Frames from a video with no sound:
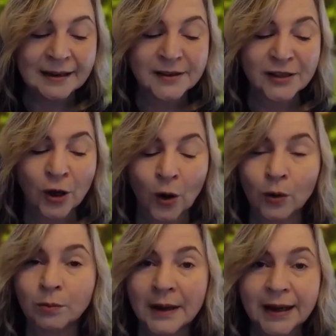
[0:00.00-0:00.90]
lives at
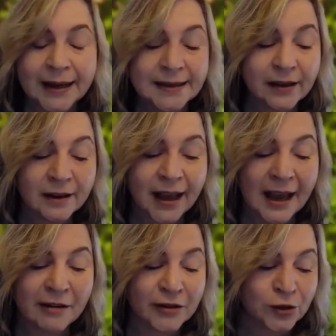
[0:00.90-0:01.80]
home. He's got
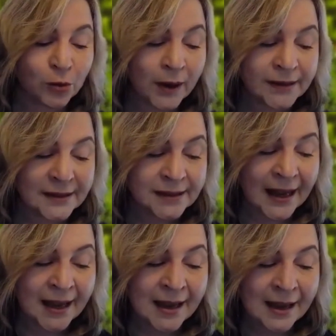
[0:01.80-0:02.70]
carers twice a
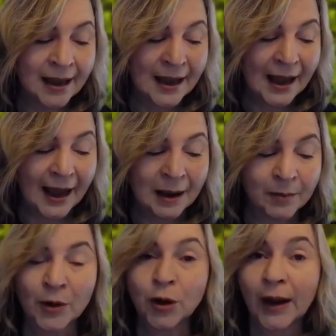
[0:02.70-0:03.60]
day
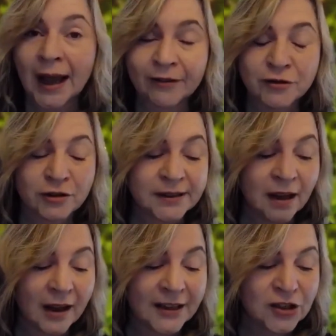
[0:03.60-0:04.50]
who look after his
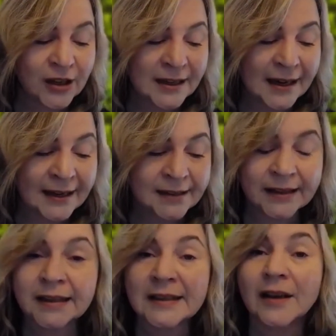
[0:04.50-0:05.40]
hygiene needs,
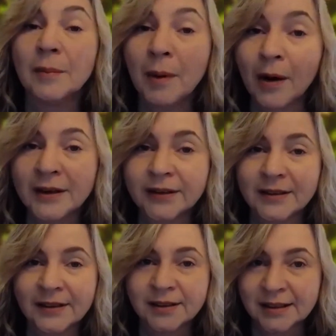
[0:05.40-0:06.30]
and he's got
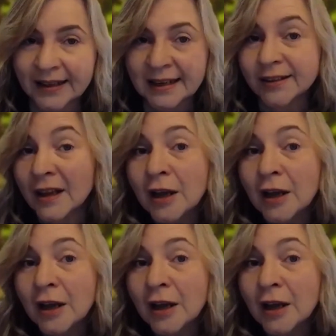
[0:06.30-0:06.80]
Parkinson's disease.